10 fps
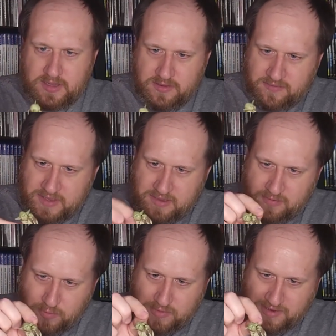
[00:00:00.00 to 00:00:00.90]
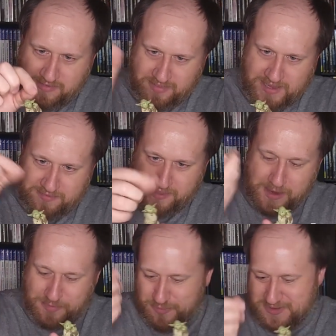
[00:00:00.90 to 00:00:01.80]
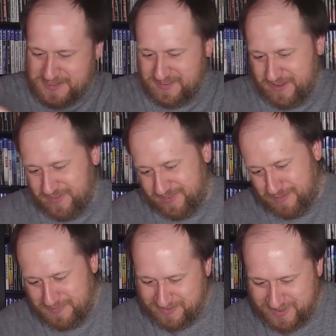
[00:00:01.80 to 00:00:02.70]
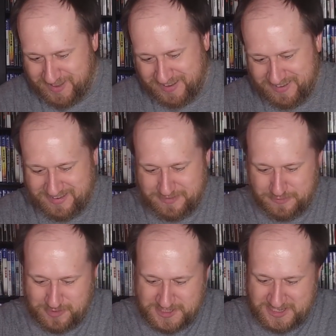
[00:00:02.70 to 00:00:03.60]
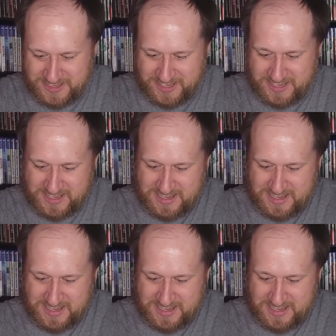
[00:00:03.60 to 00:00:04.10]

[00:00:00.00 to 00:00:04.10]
It looks like he's holding his lightsaber, which is obviously missing, unfortunately.